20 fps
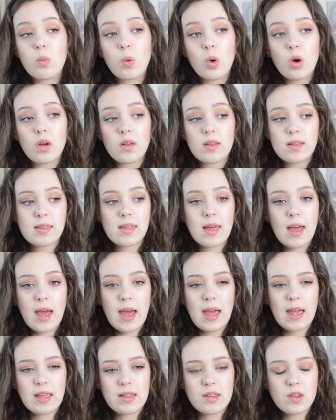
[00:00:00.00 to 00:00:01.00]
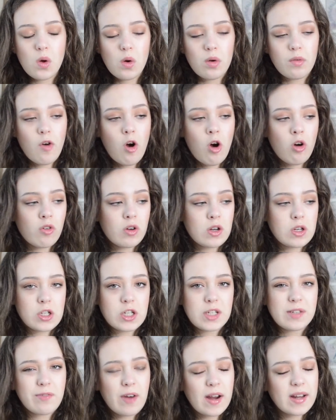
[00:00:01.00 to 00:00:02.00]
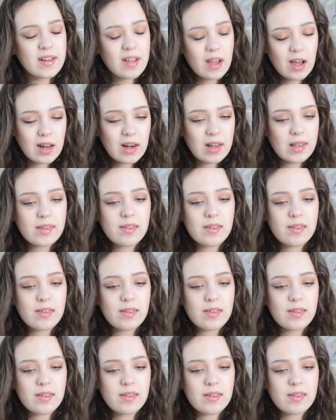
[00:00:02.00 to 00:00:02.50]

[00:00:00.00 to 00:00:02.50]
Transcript: was a sort of orangey red colour,